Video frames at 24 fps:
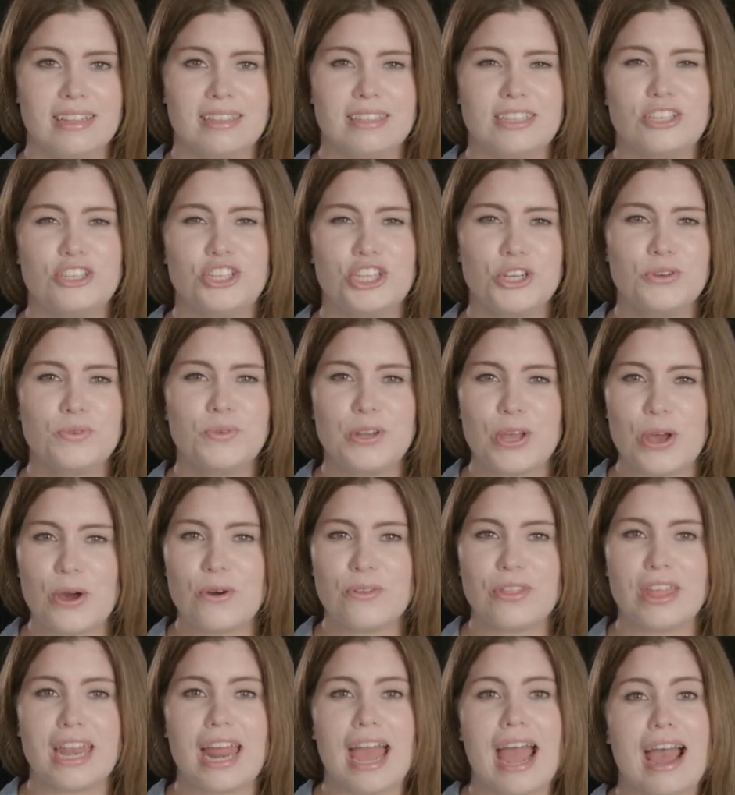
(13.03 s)
Did you
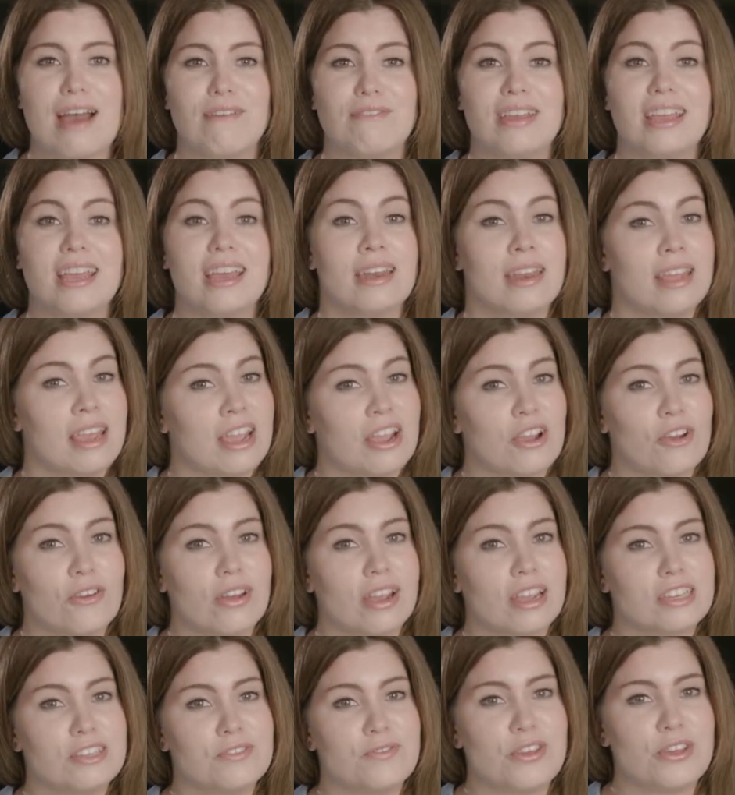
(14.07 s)
know that having an
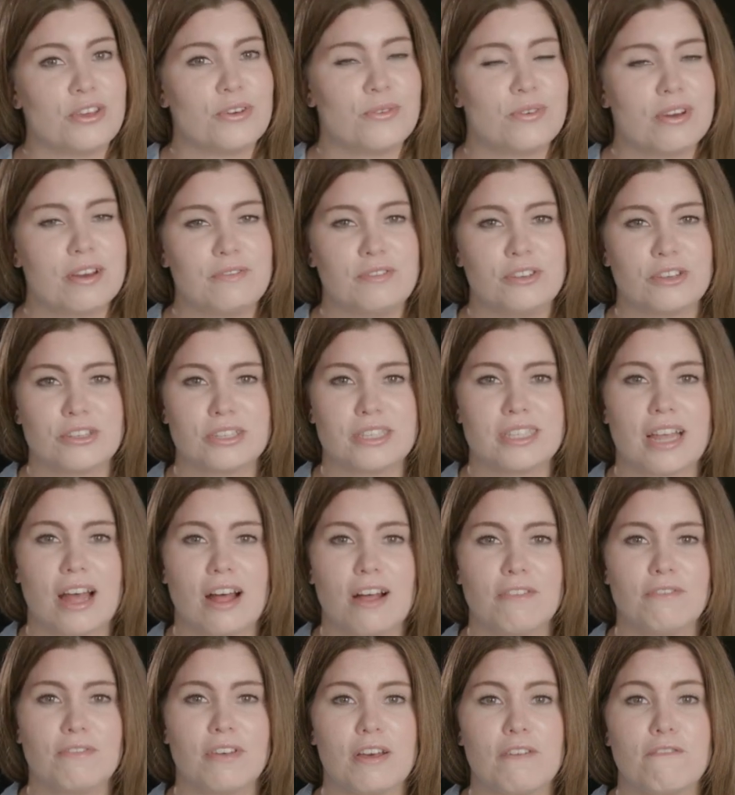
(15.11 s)
incorrect view of
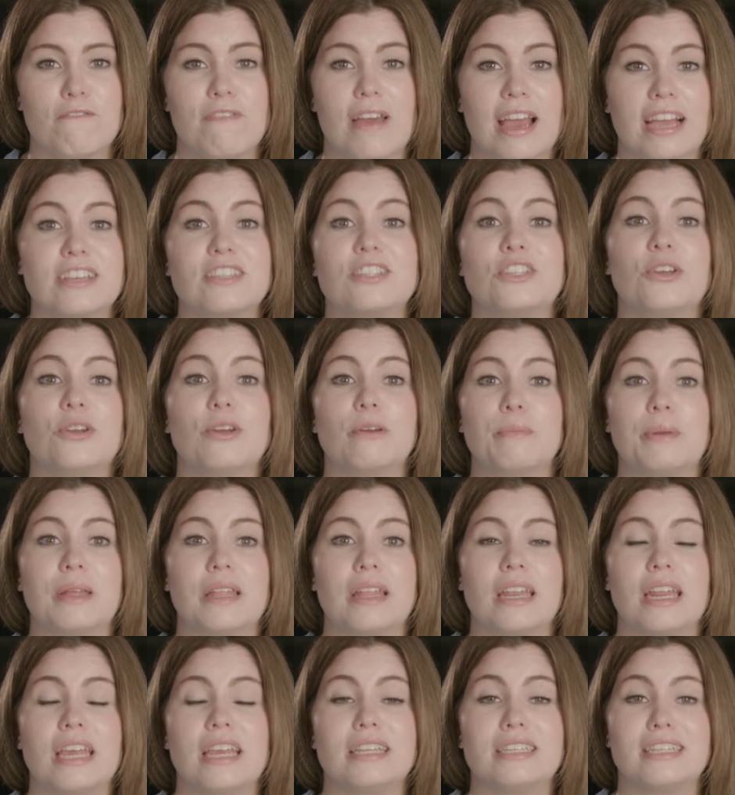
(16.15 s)
yourself affects your
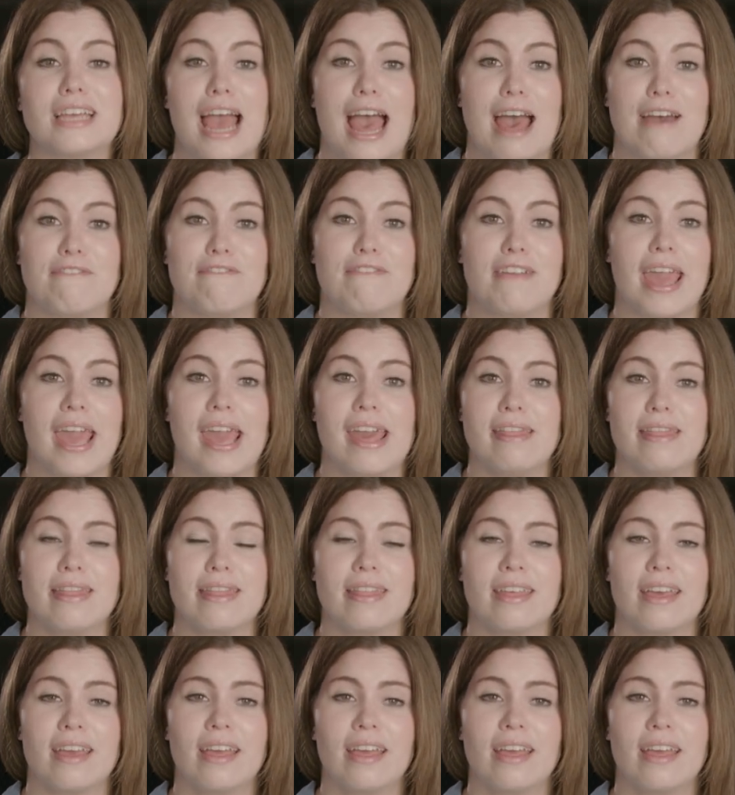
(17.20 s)
ability to have faith?